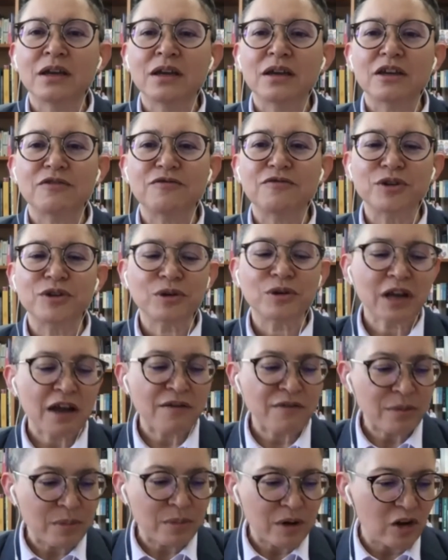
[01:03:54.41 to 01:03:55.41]
if you don't
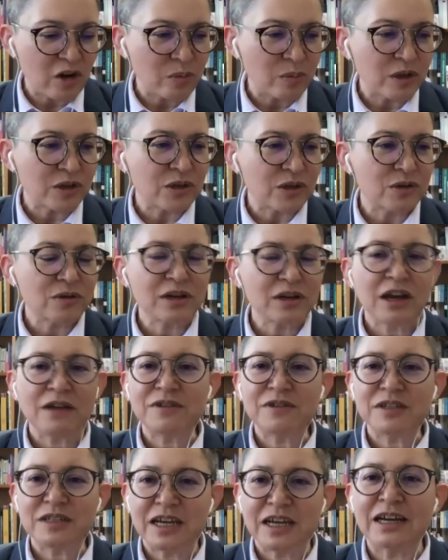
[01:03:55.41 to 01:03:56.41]
have a mom and you don't have
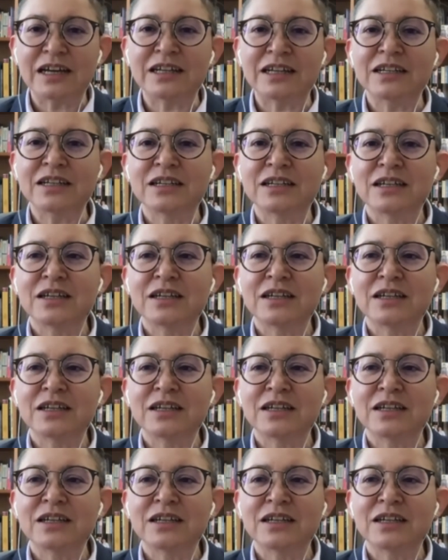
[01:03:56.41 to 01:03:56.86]
a dad,